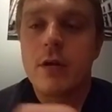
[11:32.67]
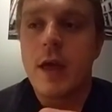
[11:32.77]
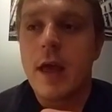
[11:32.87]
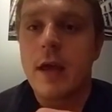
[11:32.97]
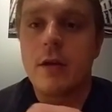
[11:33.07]

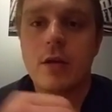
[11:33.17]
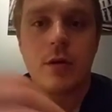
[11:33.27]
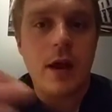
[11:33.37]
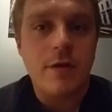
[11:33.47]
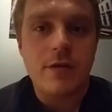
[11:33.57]
And you
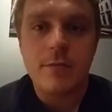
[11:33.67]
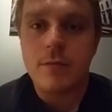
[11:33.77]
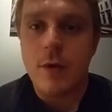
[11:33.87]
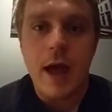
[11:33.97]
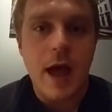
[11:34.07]

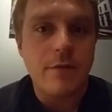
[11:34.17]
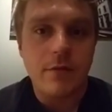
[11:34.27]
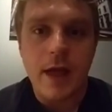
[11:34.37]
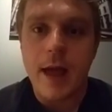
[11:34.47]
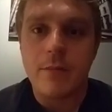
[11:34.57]

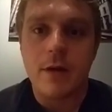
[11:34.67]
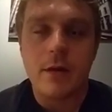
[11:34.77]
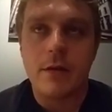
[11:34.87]
have lab